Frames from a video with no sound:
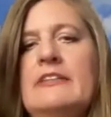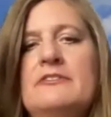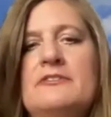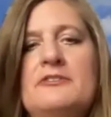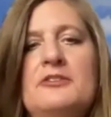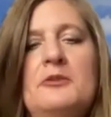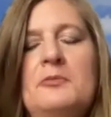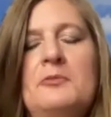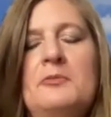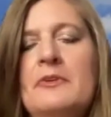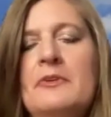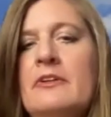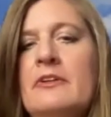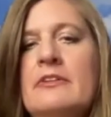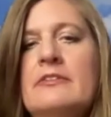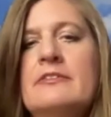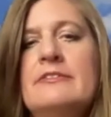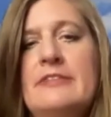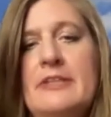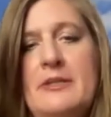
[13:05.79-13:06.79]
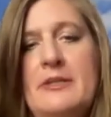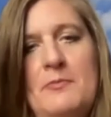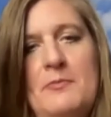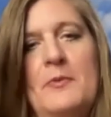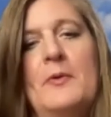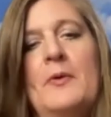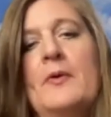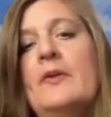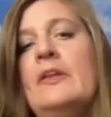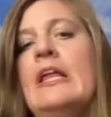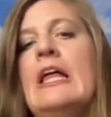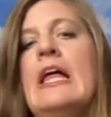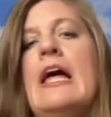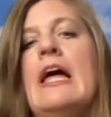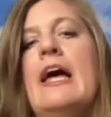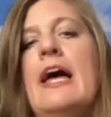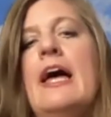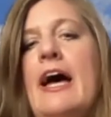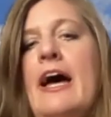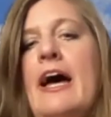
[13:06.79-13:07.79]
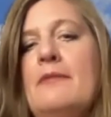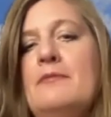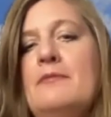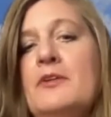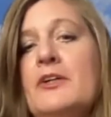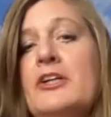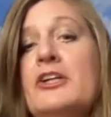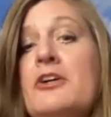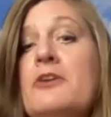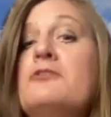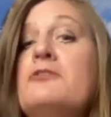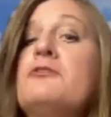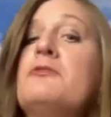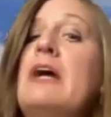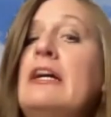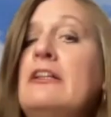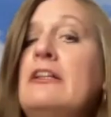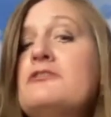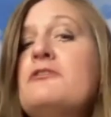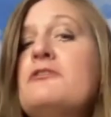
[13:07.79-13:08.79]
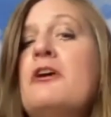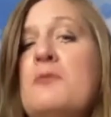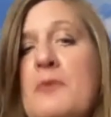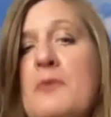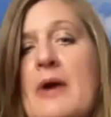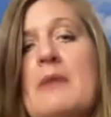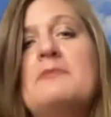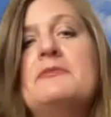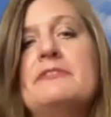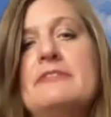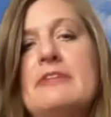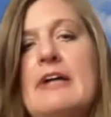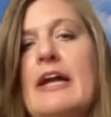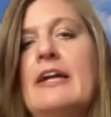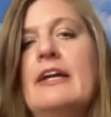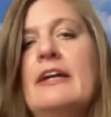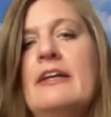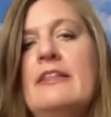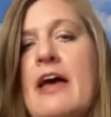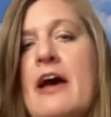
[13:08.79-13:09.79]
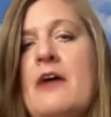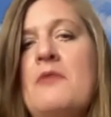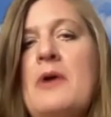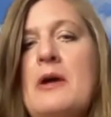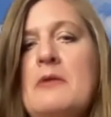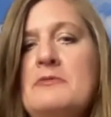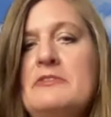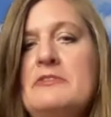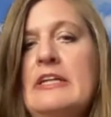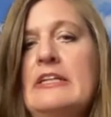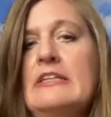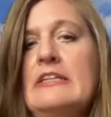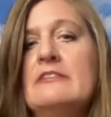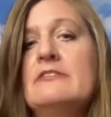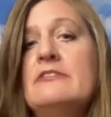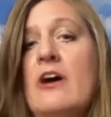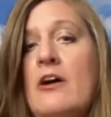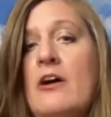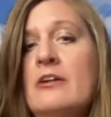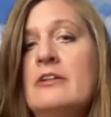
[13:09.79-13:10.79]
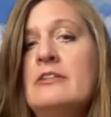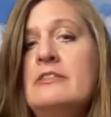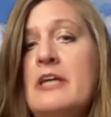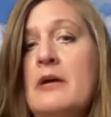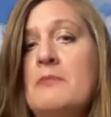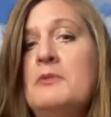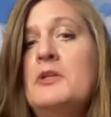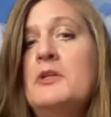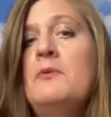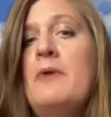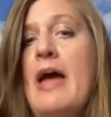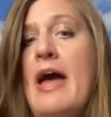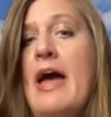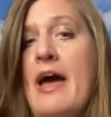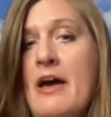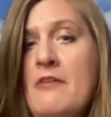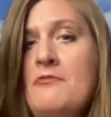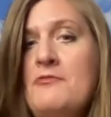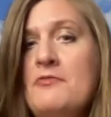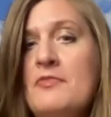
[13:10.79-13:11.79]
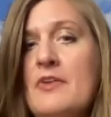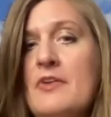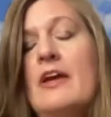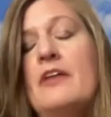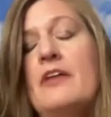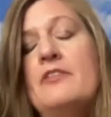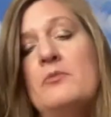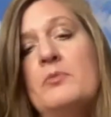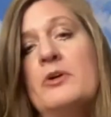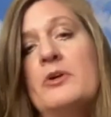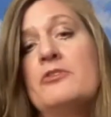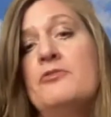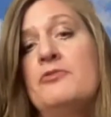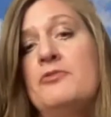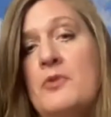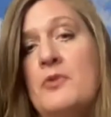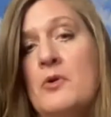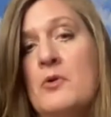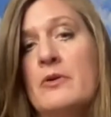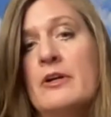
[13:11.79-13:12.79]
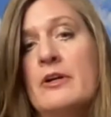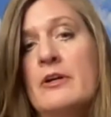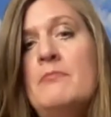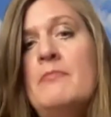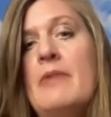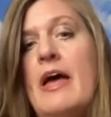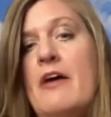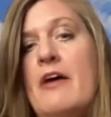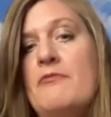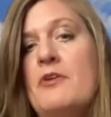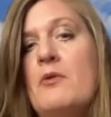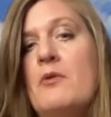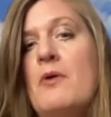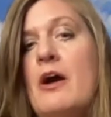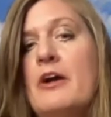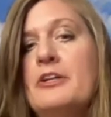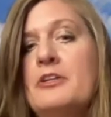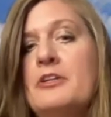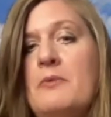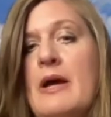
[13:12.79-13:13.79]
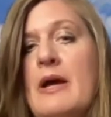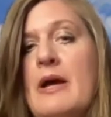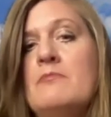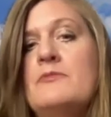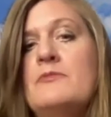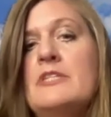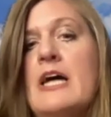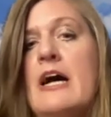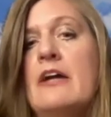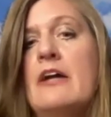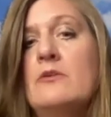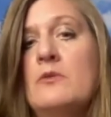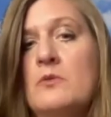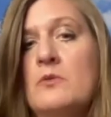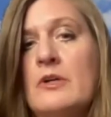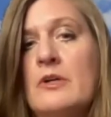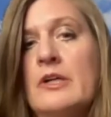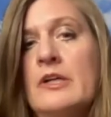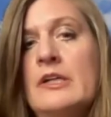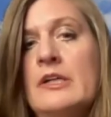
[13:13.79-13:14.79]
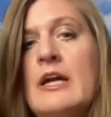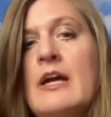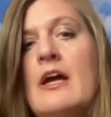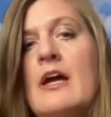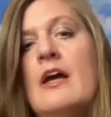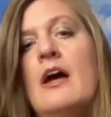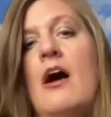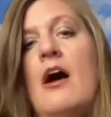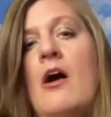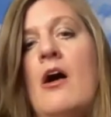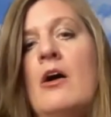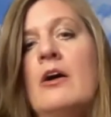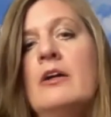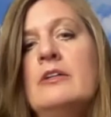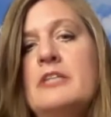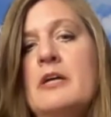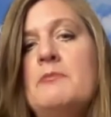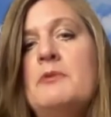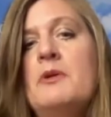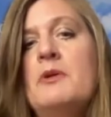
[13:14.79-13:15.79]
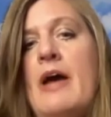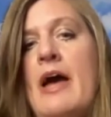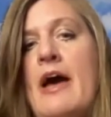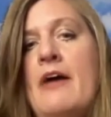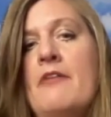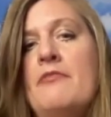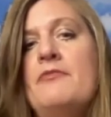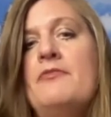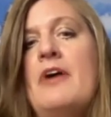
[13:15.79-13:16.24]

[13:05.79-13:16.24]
Super simple. You're going to go directly to our website, and that website is RWF and the word forum, FORUM.org, RWFFORUM.org.